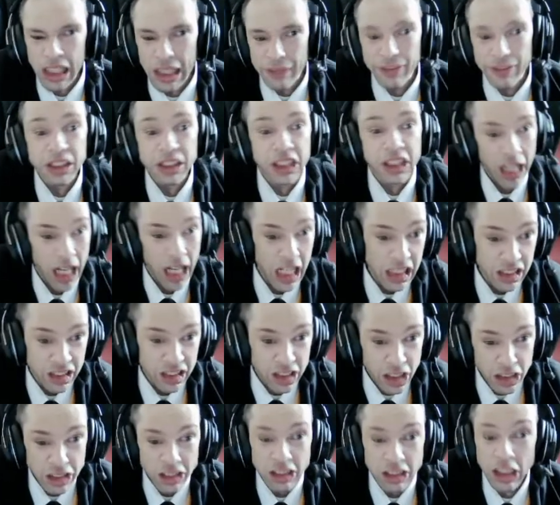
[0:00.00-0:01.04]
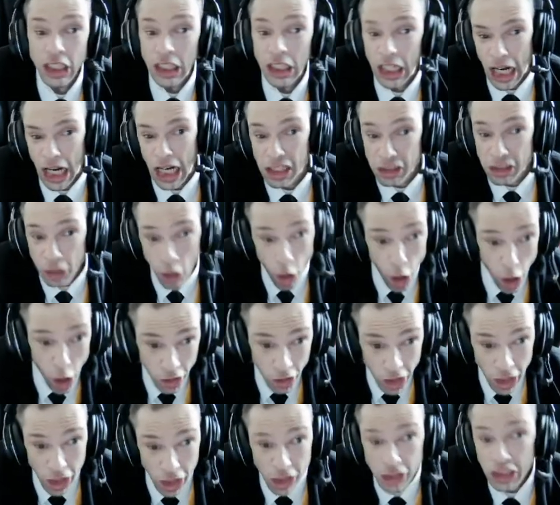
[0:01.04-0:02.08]
Even Caitlin and
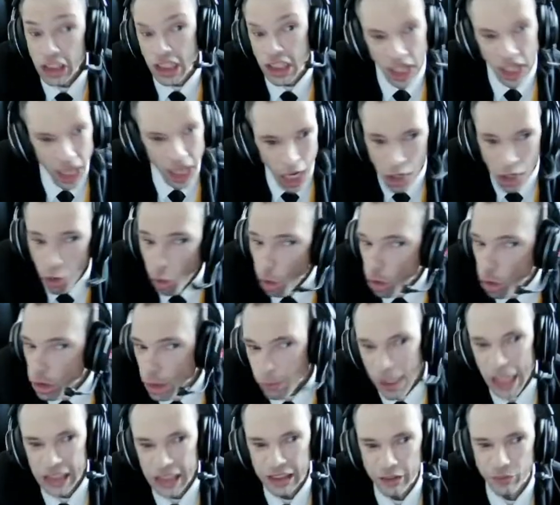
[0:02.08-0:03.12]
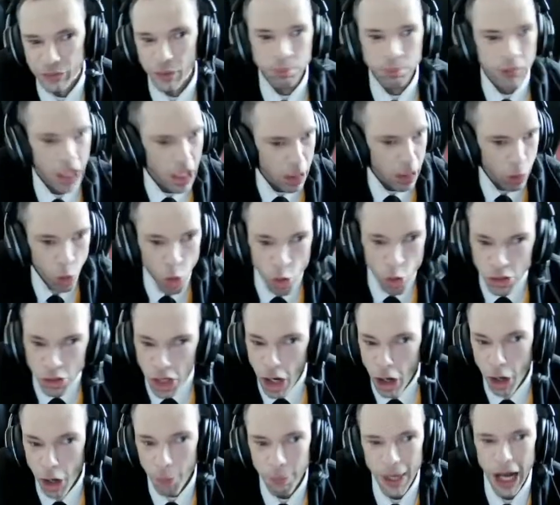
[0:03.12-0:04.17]
Connor and all the rest of them, they all
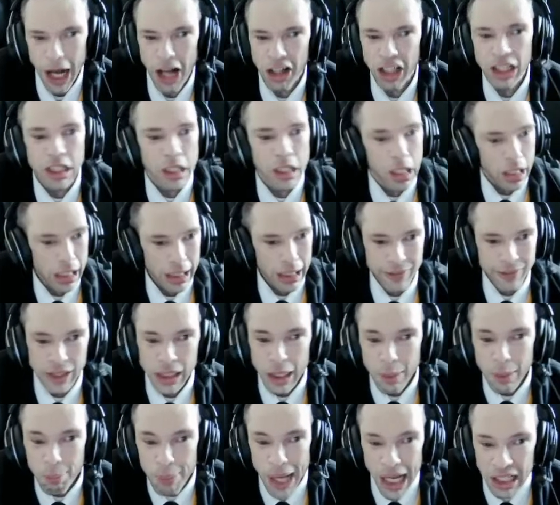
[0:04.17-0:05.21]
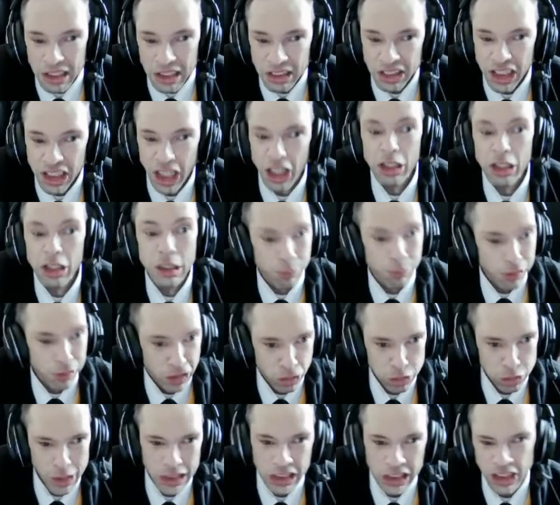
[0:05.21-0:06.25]
know about it. Even Amanda,
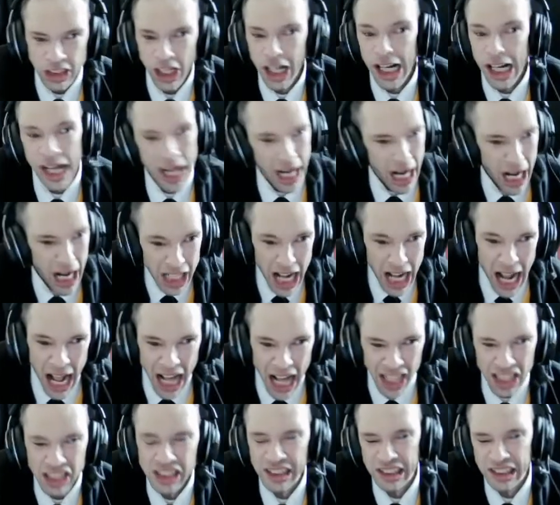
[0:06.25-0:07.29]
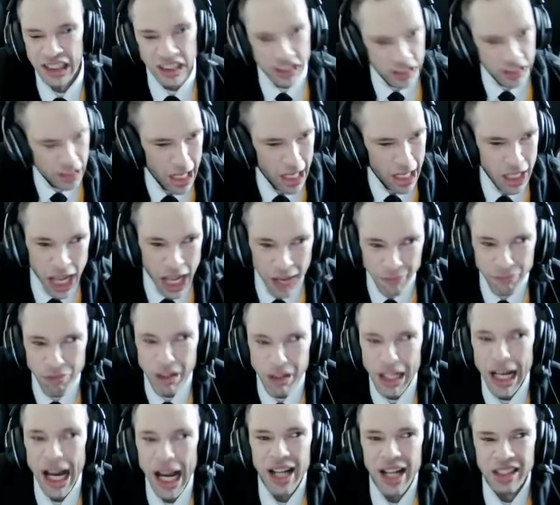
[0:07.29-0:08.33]
Patricia, and Alice, and
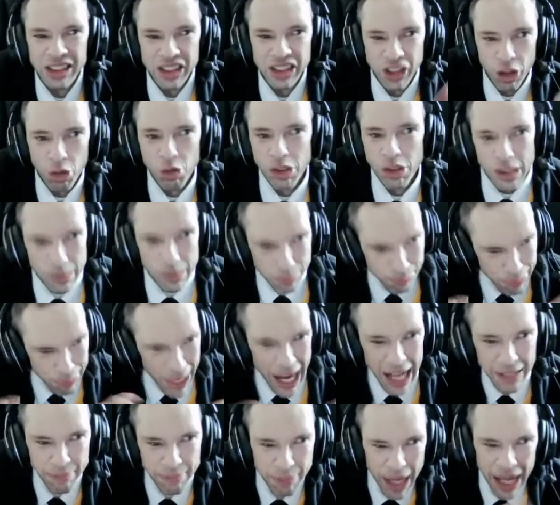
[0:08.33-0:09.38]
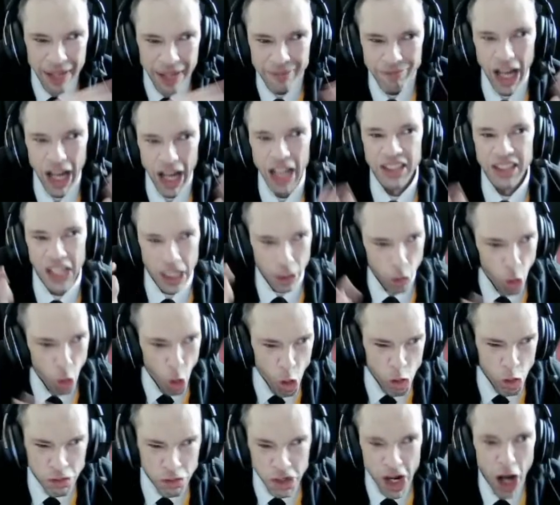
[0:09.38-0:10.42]
every angle, bang, bang, bang, they
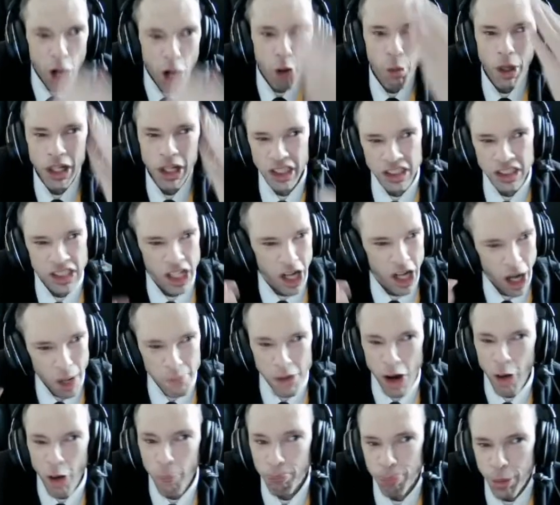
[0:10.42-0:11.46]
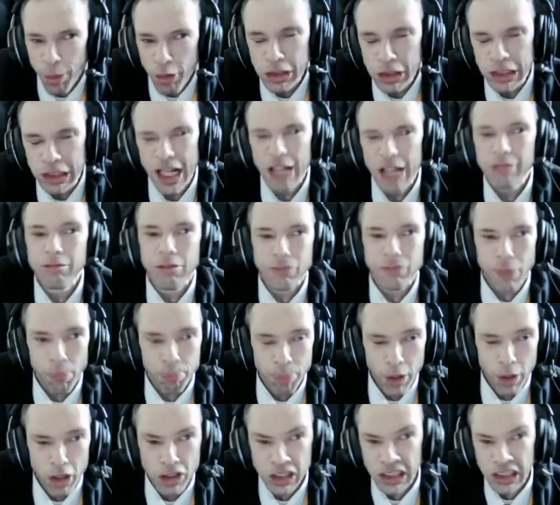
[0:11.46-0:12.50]
all know it. I'm not bullshitting with the
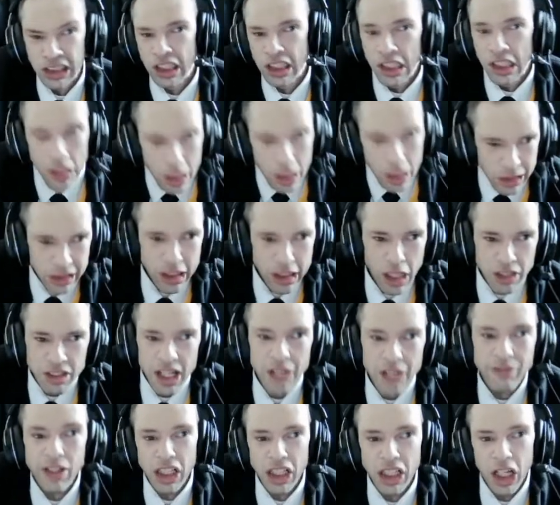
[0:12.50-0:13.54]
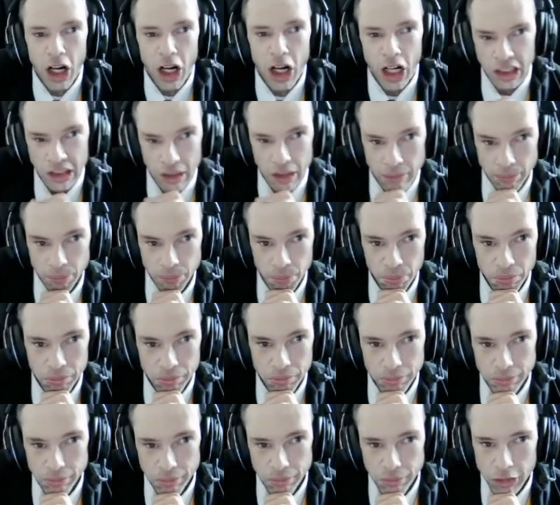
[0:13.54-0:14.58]
bush because I never lie,
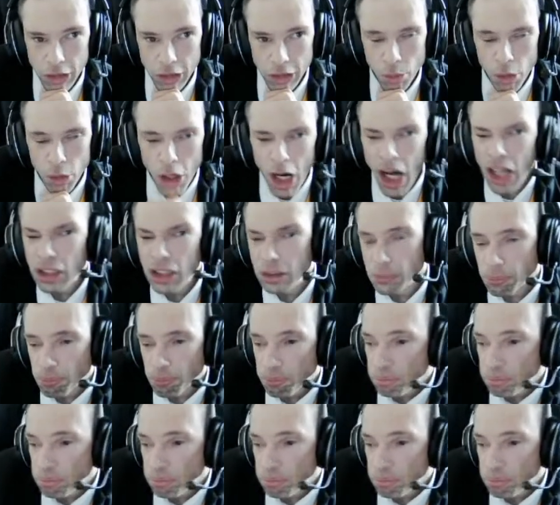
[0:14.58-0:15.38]
right?